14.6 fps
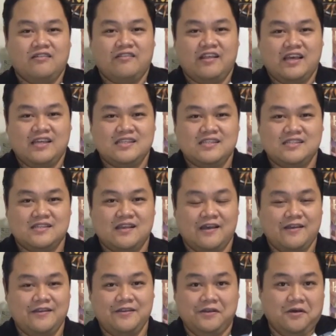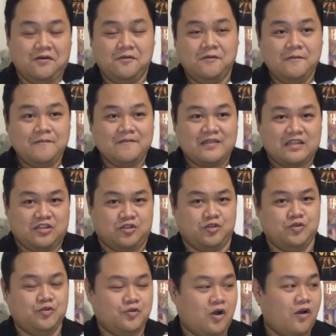all this, you know,
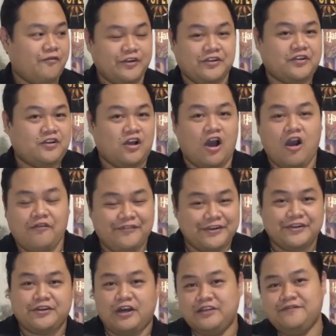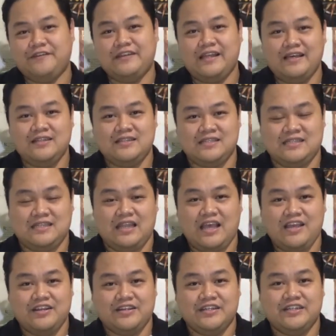too overconfident
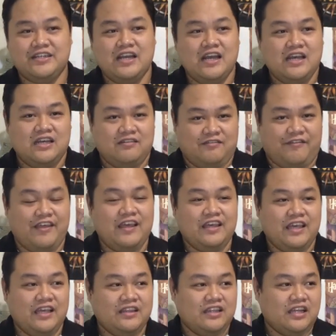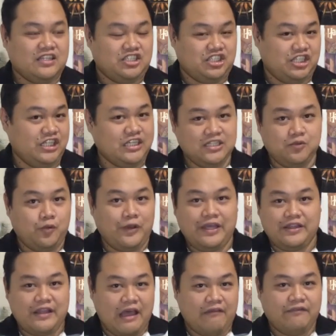Slayer, thinking that she can
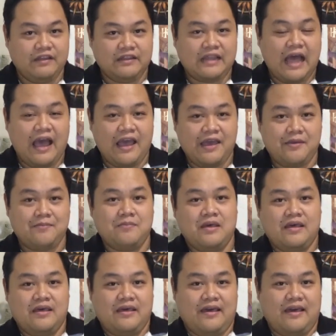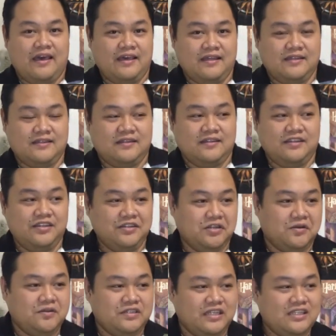win every time. And you
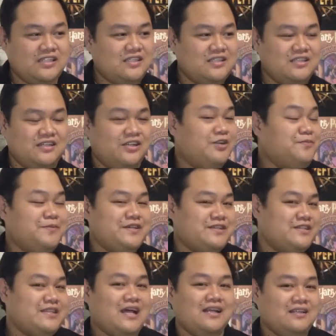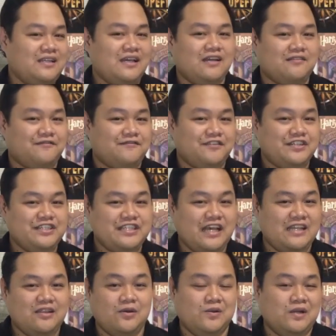know, that's her personality. At first I
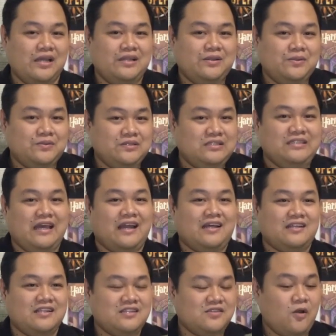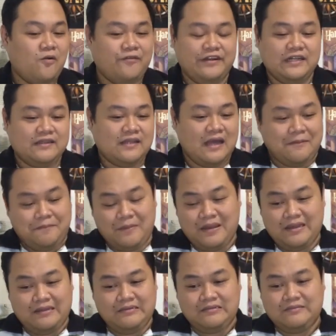don't get it. It's over the top,
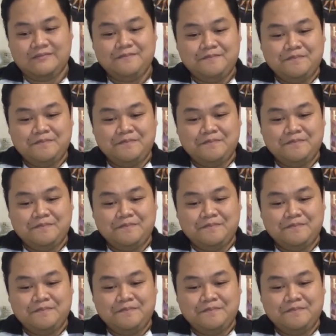and